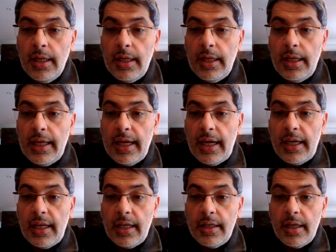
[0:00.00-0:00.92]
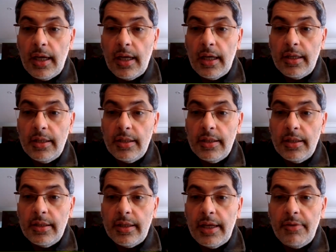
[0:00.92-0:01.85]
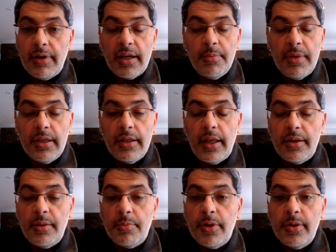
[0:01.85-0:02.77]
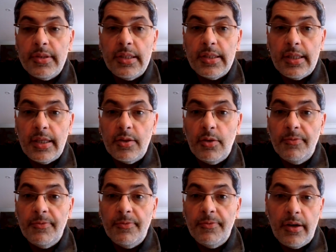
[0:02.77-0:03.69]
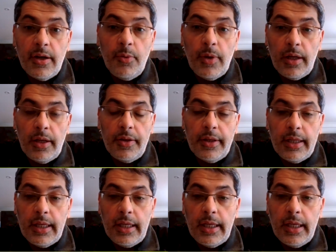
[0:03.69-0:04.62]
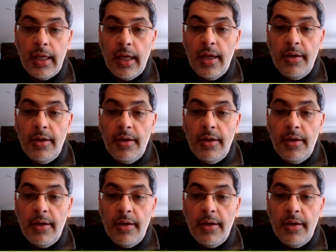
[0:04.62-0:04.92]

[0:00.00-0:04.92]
Lilyhead, and they recommended that the process had gone very well, and the